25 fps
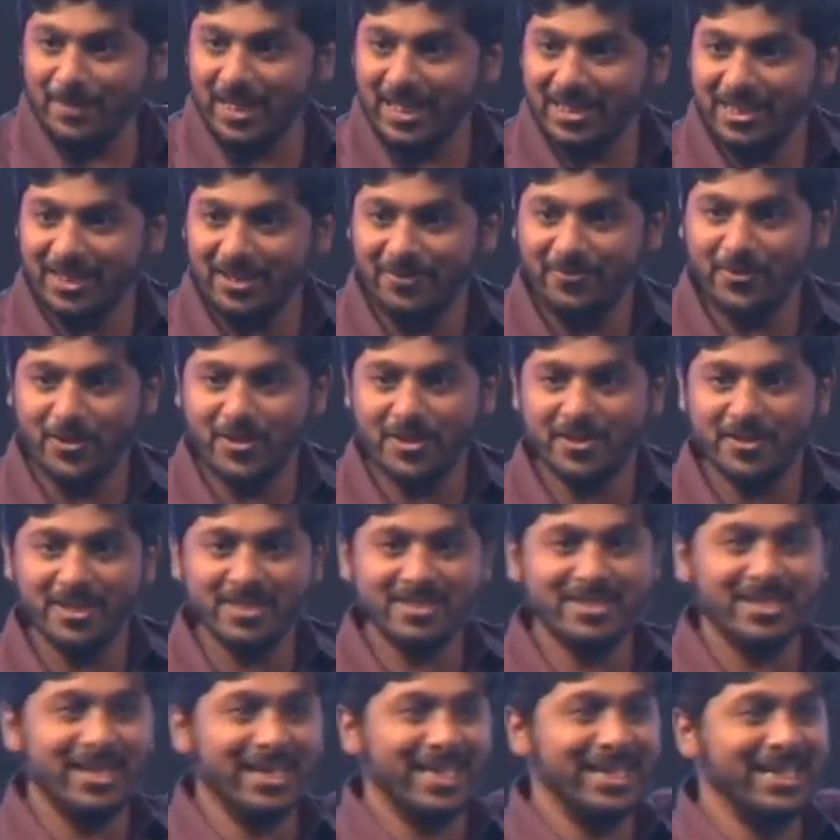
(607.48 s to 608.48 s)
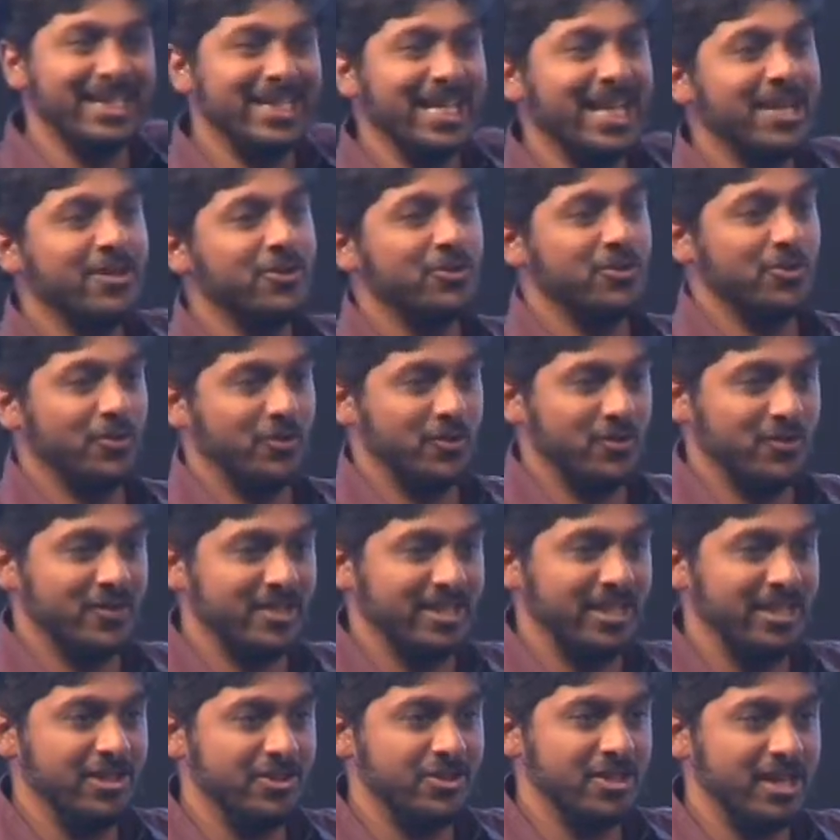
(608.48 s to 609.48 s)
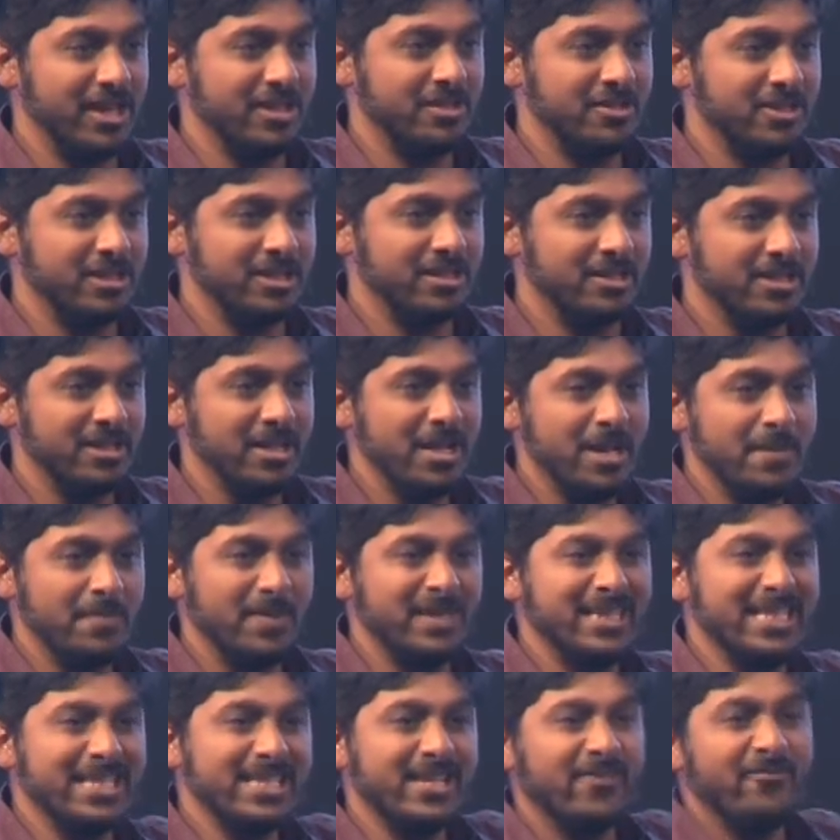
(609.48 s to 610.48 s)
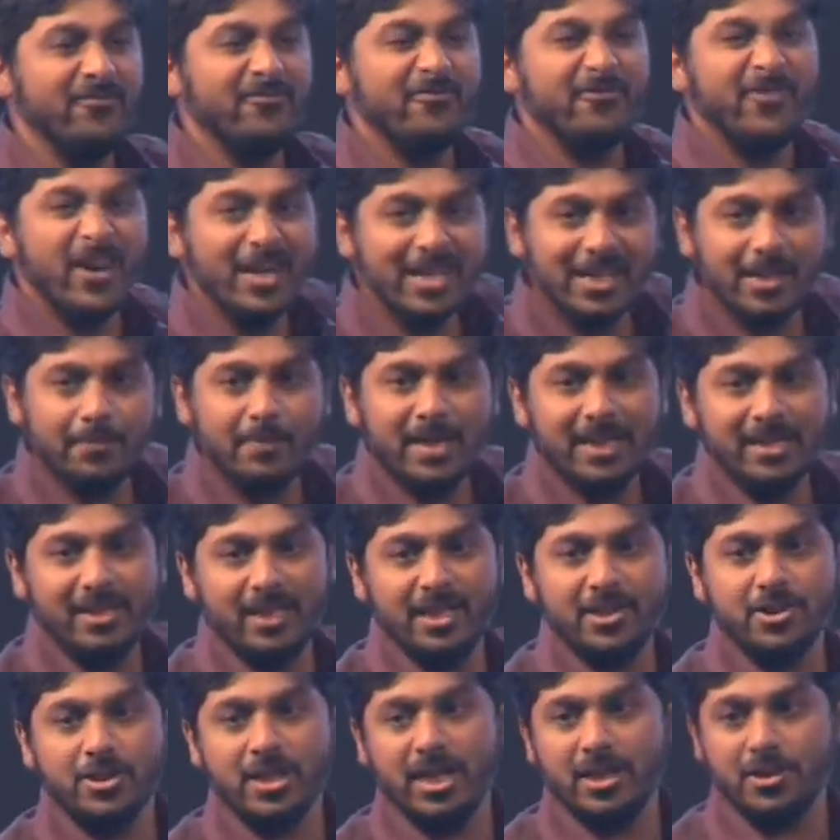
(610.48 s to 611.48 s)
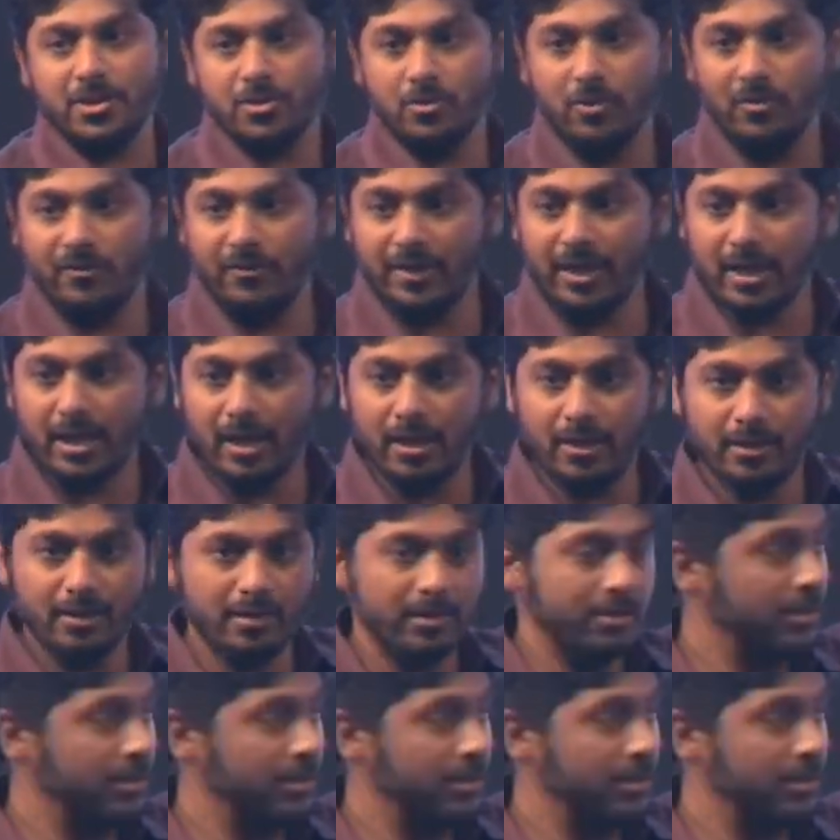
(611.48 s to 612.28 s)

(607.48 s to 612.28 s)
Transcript: later, if you're interested, I can take you through those key changes. But these have fundamentally changed who we are.